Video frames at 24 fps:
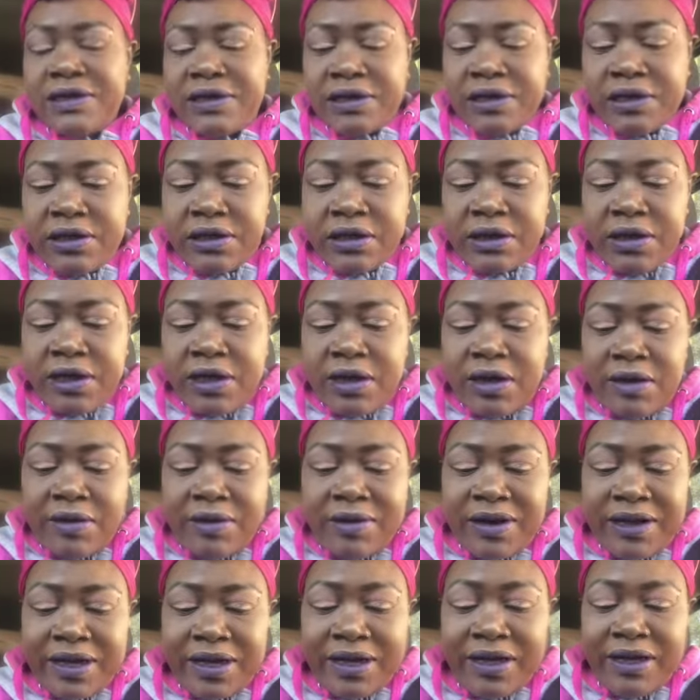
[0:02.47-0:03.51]
Uh,
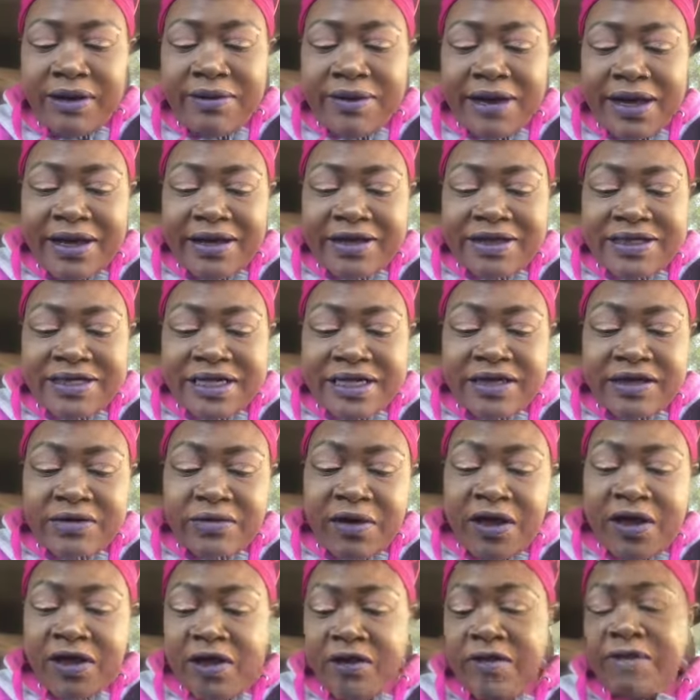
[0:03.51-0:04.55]
well, anyway, it says
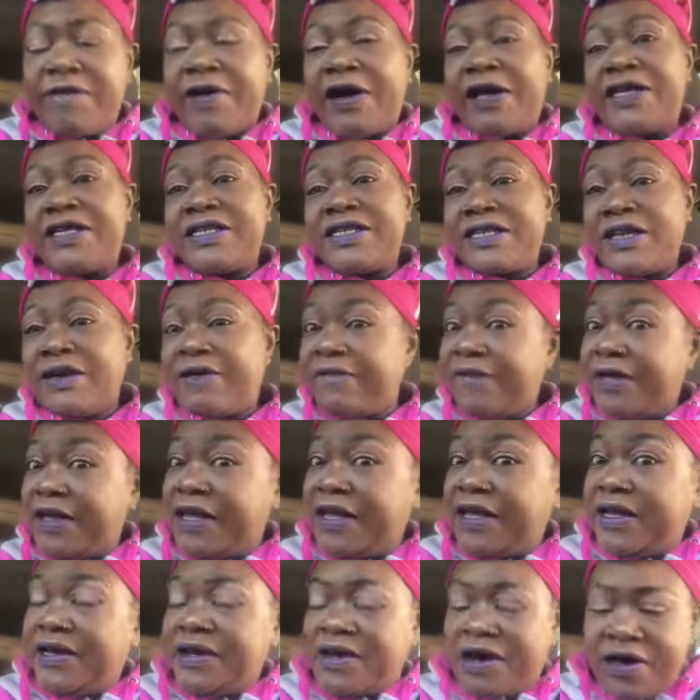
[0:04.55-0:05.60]
whether you find yourself
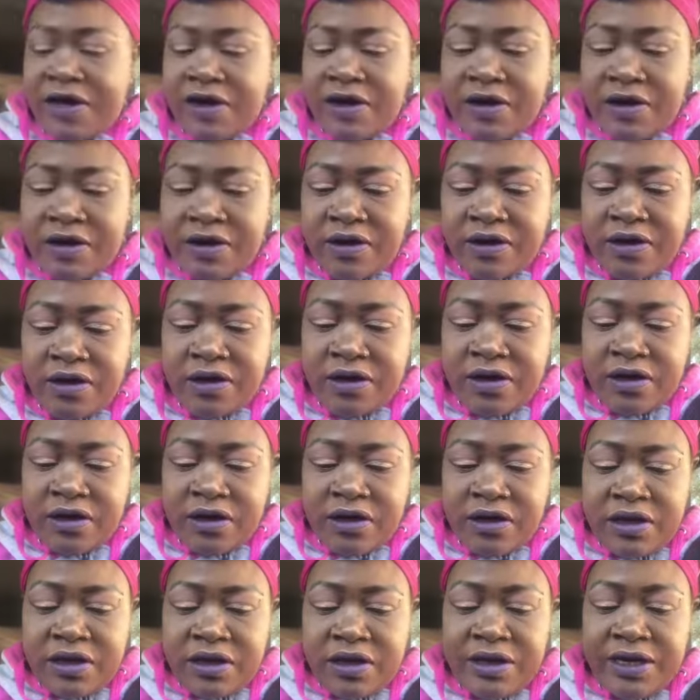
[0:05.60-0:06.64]
in uh,
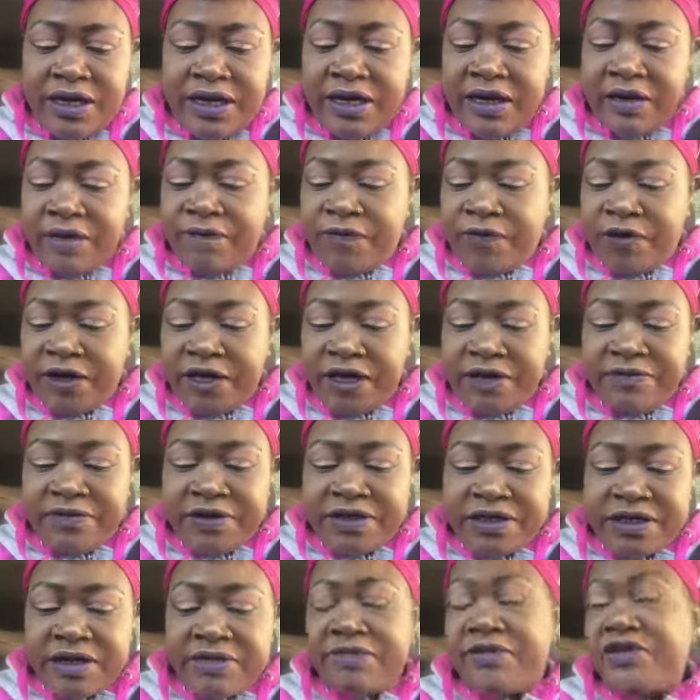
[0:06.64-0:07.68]
needing
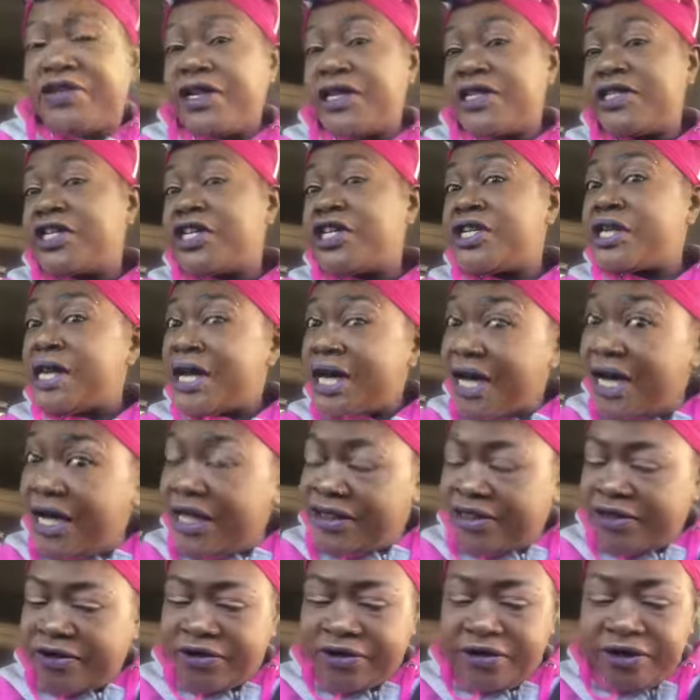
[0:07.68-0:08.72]
forgiveness of judging
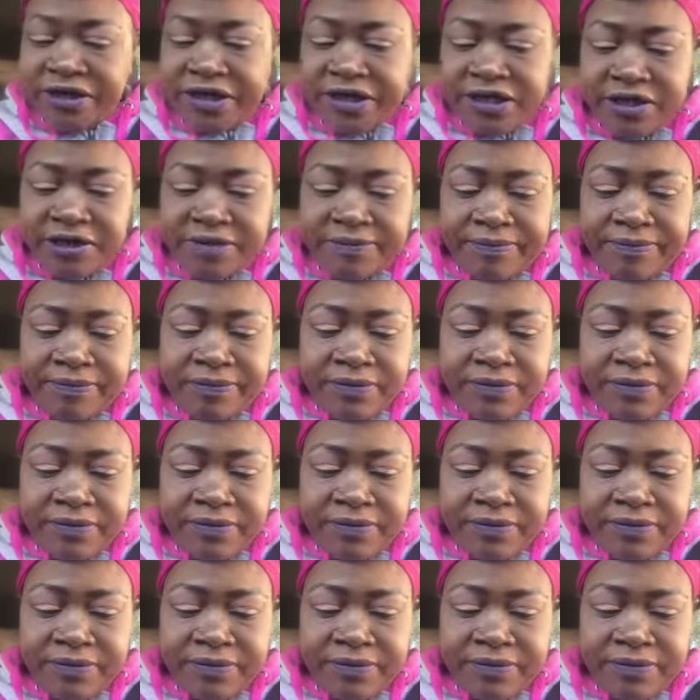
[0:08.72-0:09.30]
others,